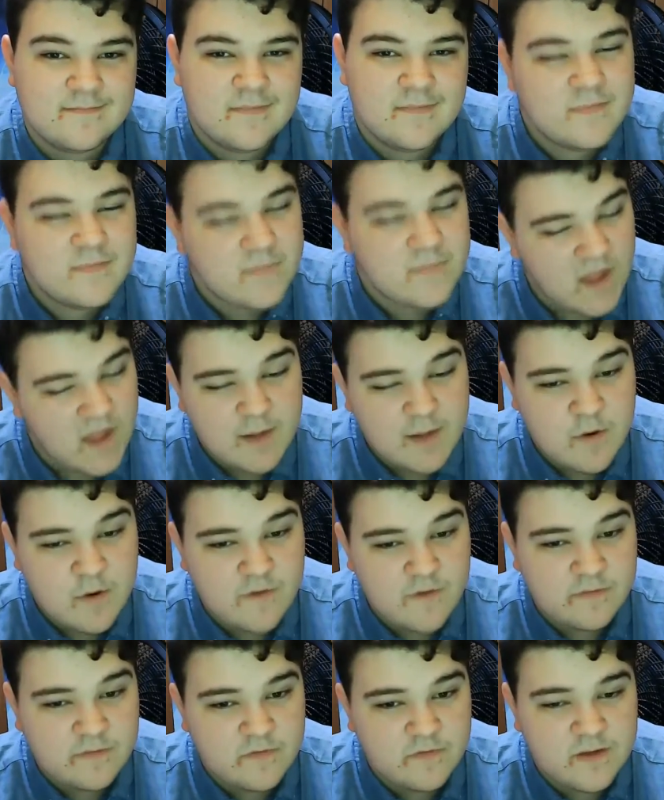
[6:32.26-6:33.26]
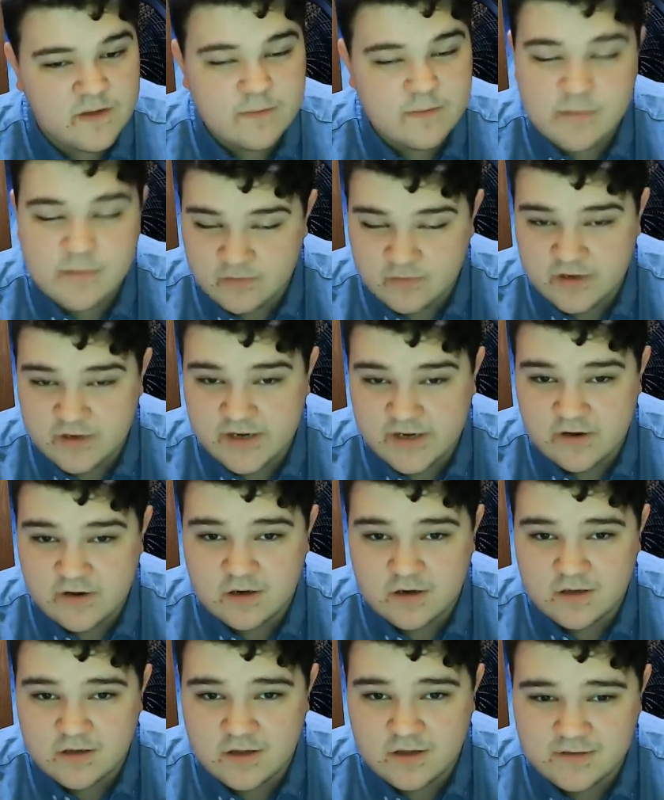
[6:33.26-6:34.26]
Not a perfect movie, but pretty
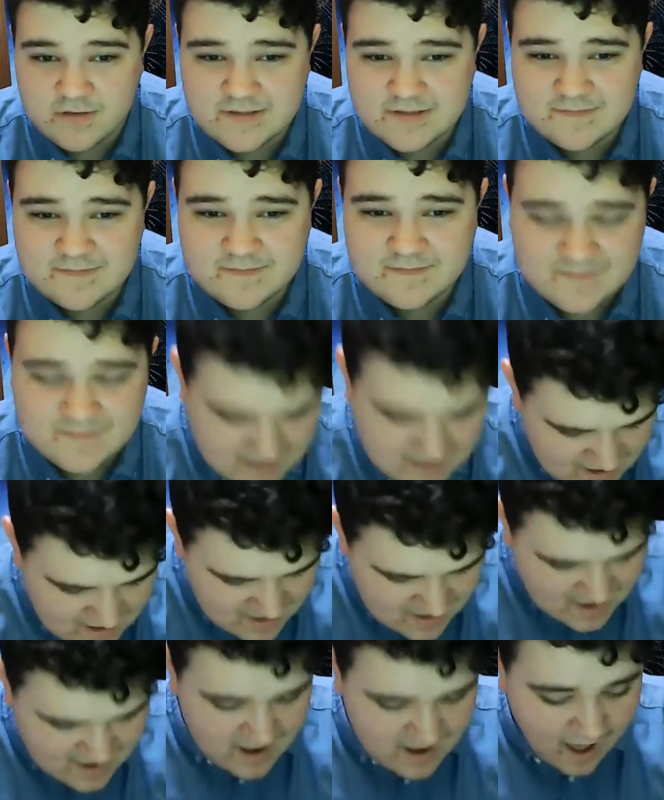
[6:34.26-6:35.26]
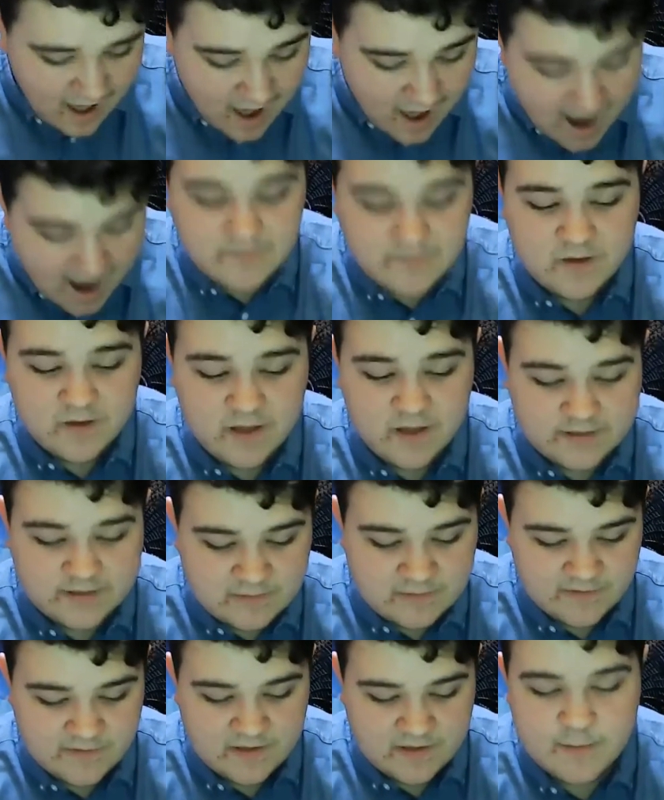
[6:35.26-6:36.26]
darn close. I really like this movie.